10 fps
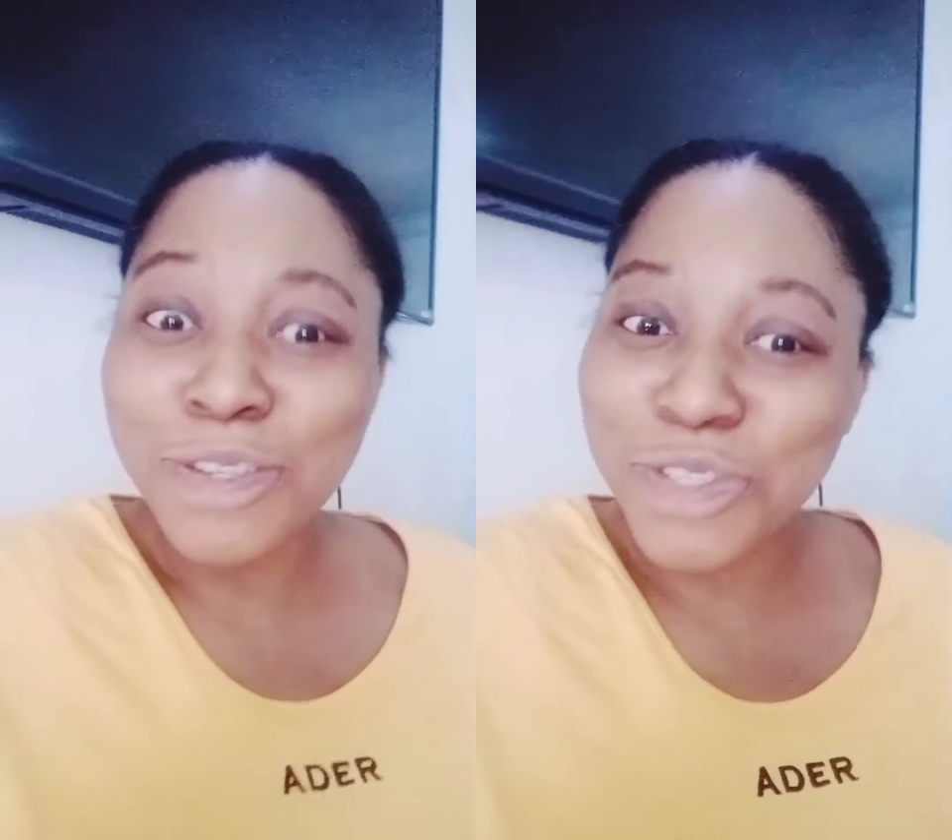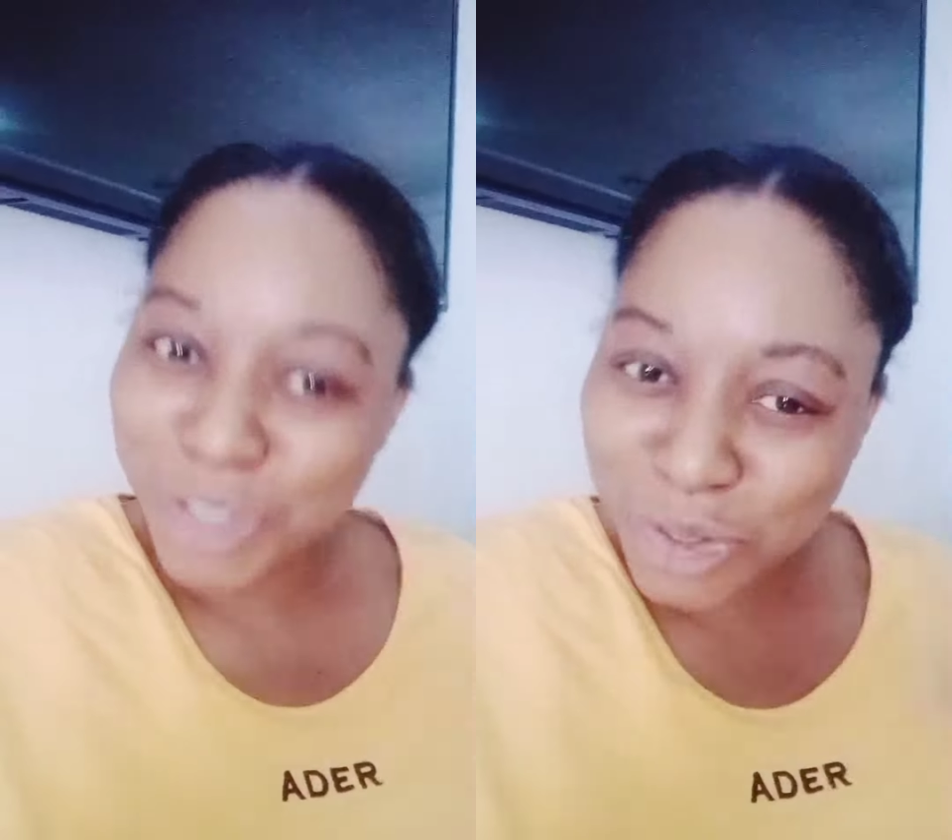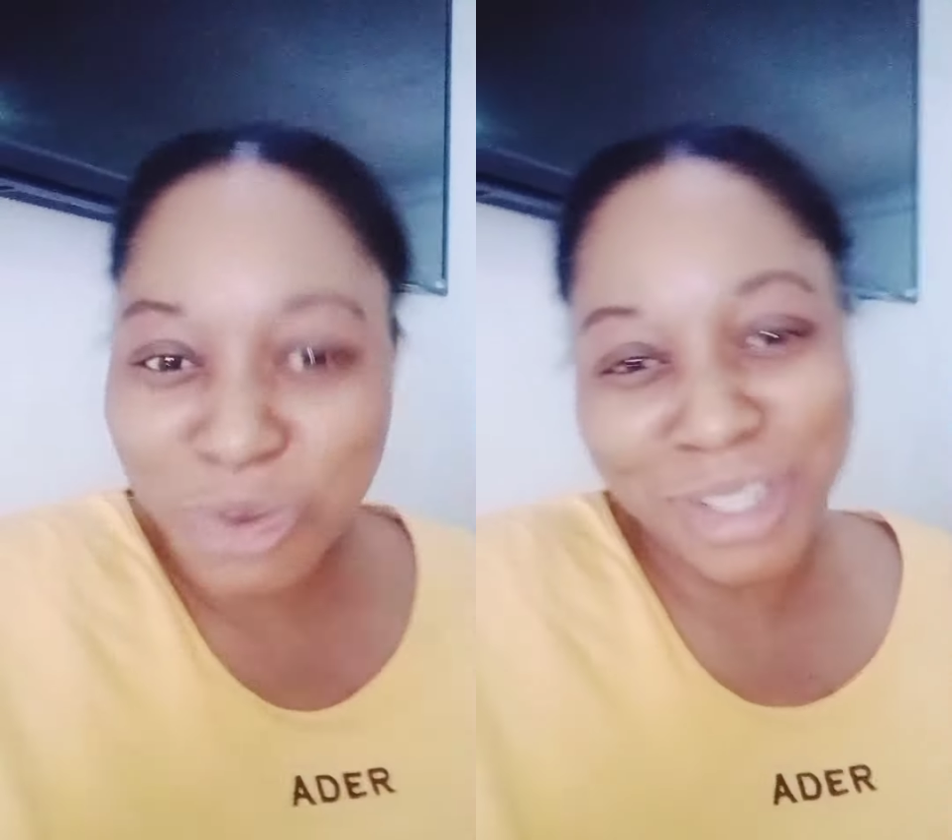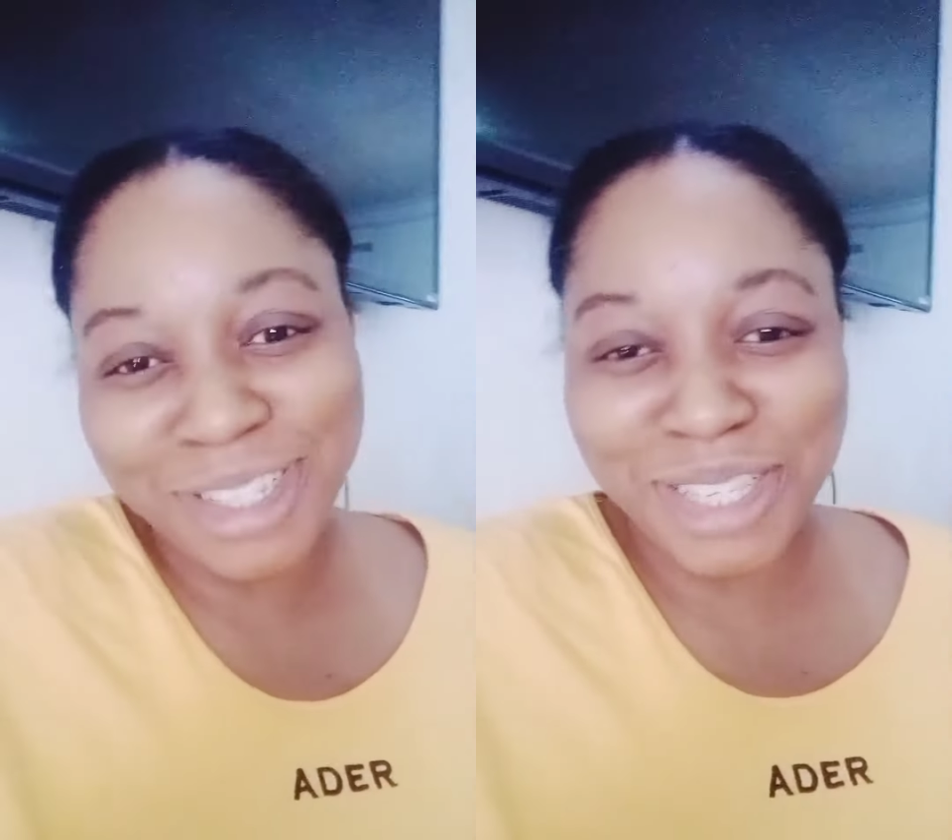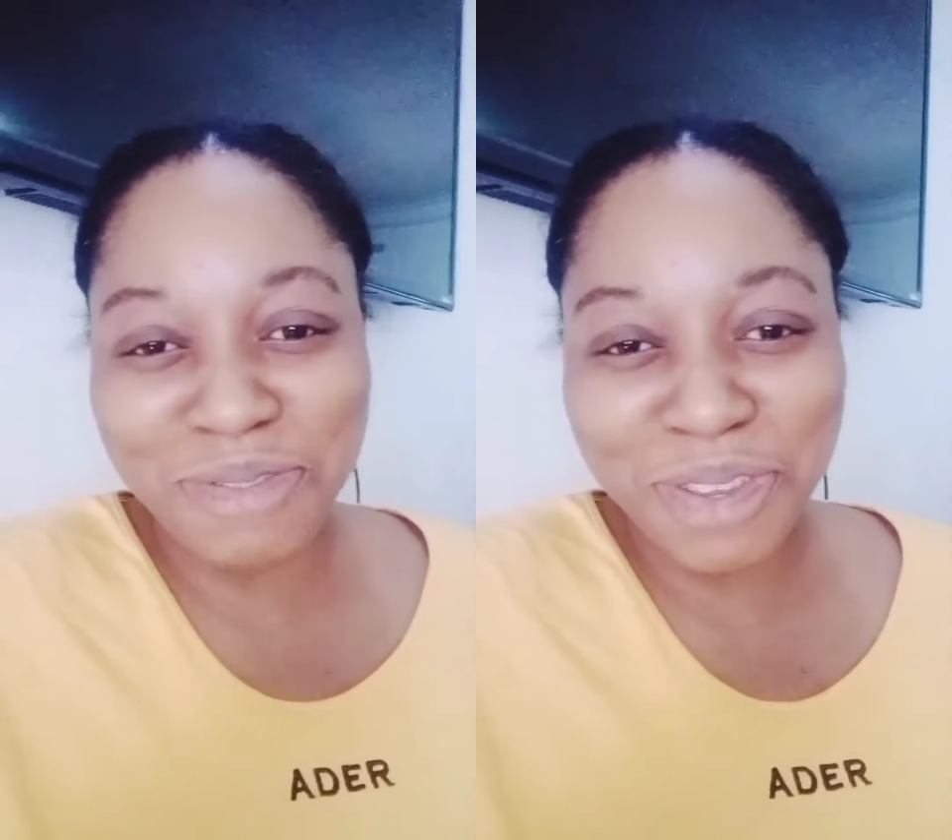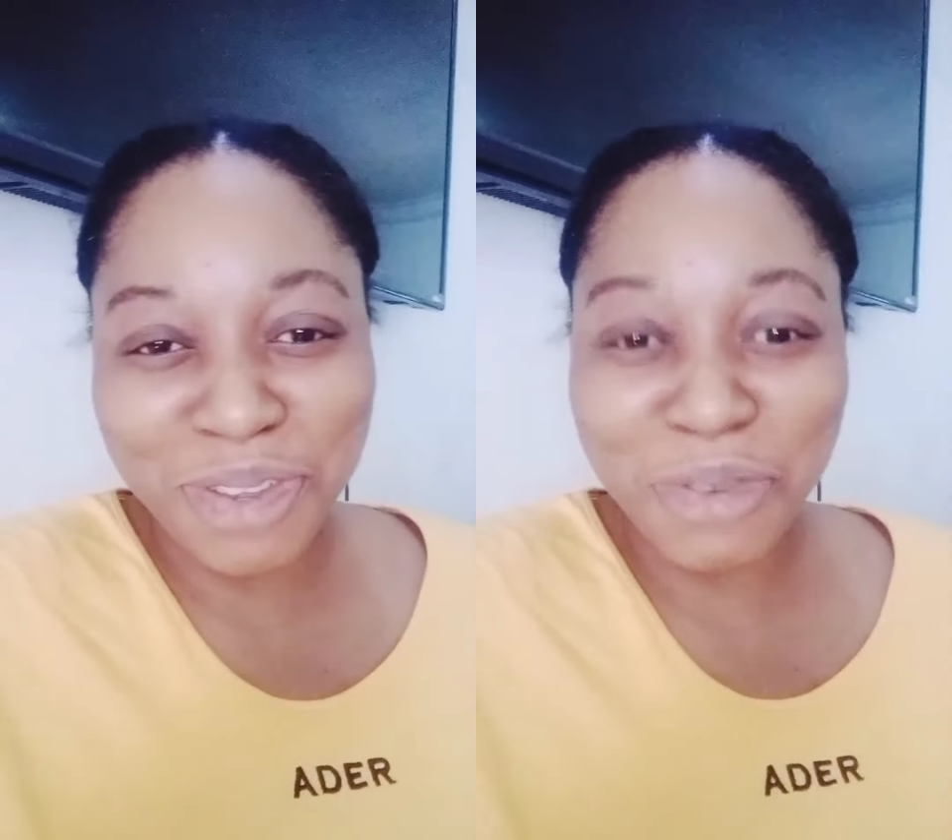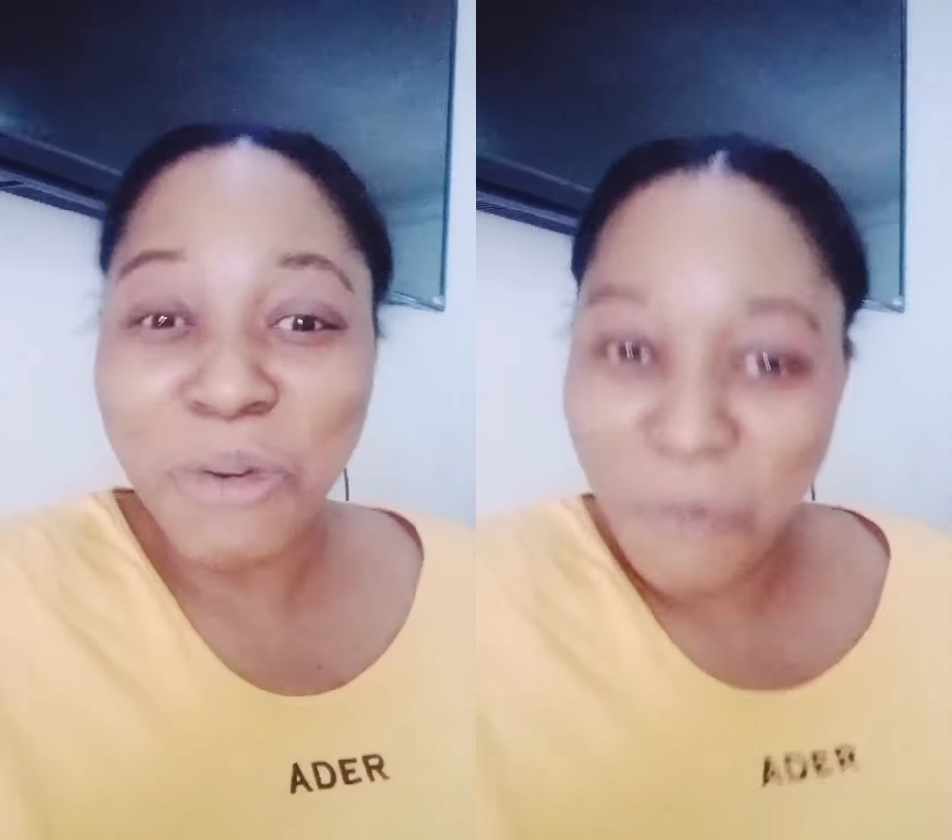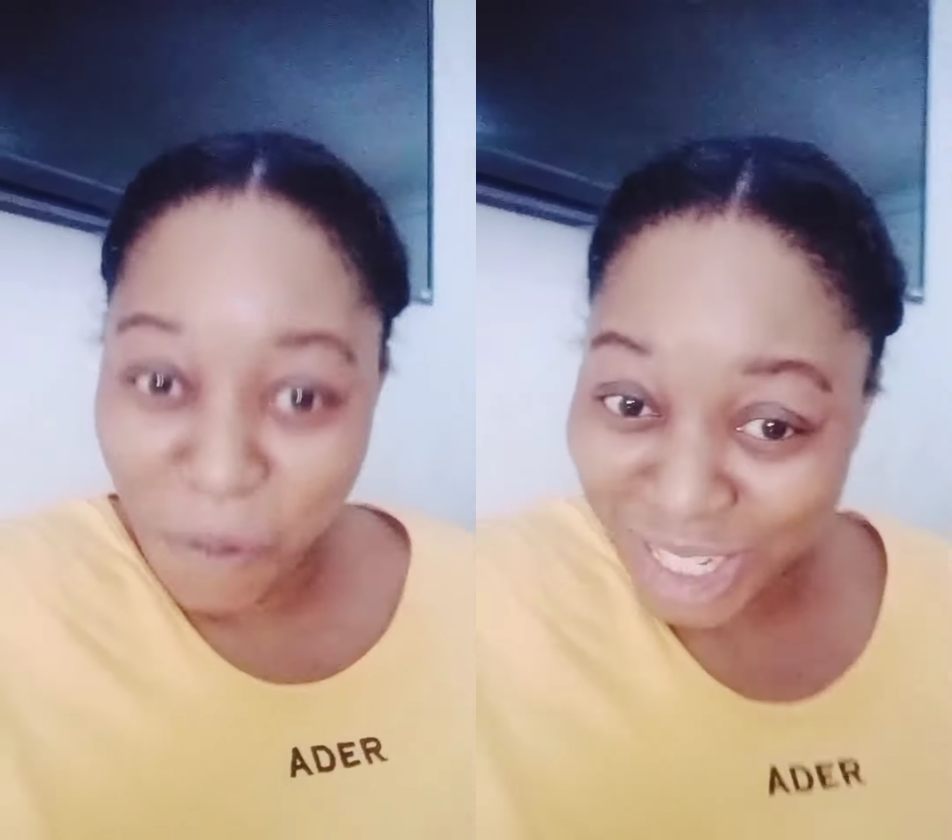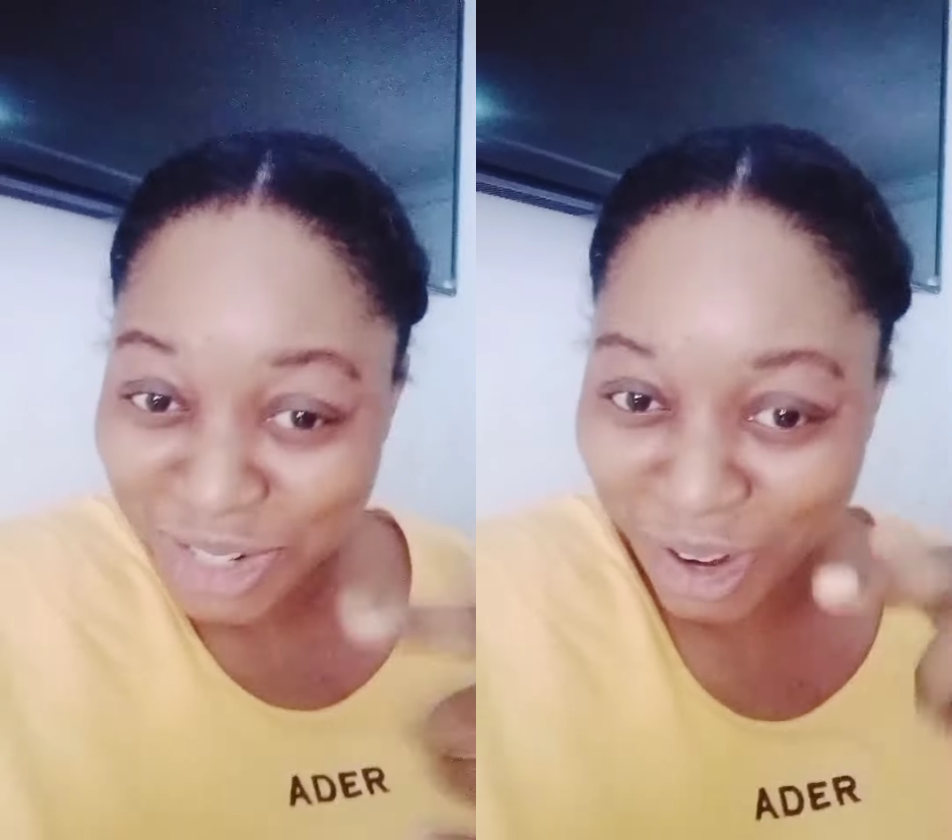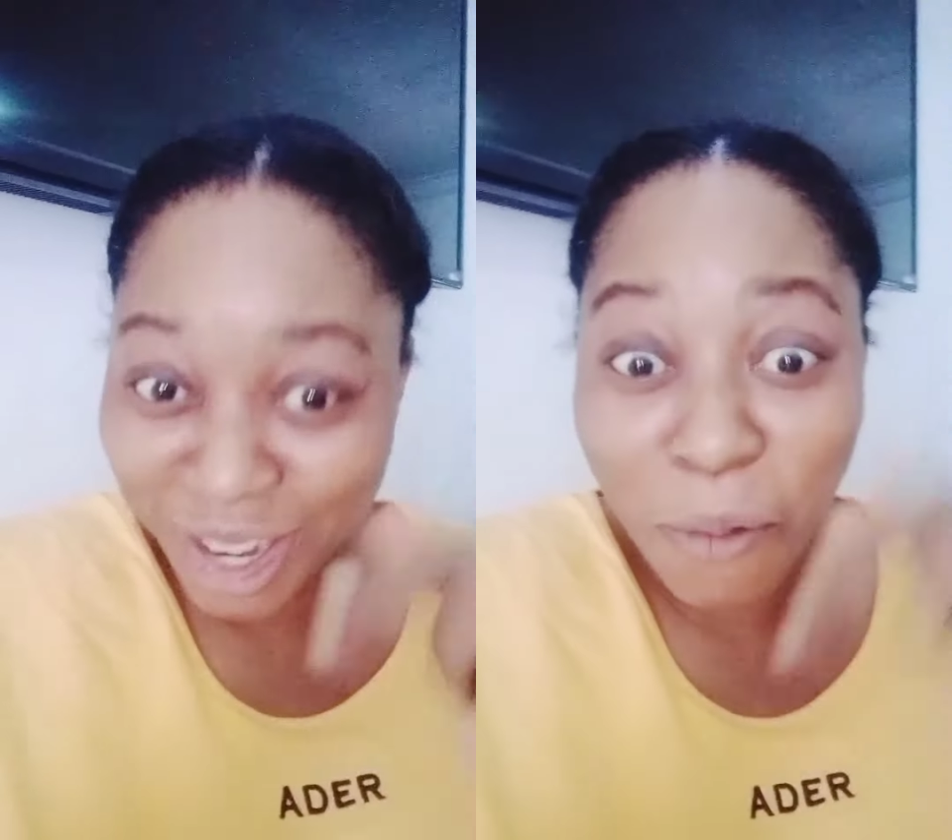Just watch this video, watch
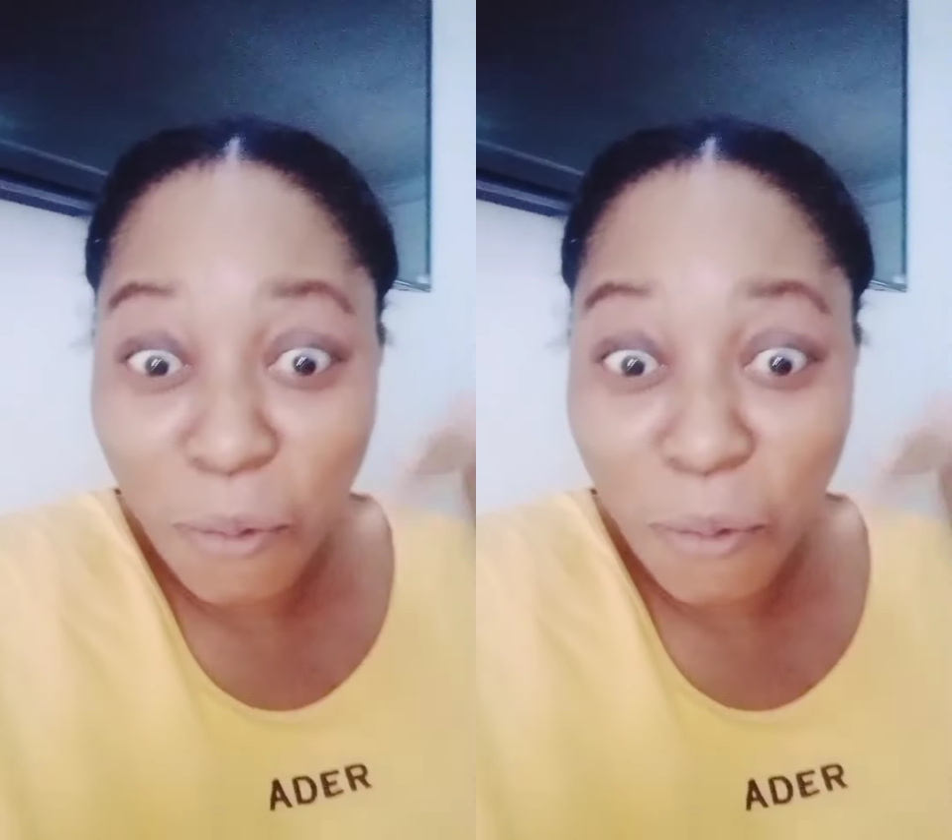it right now,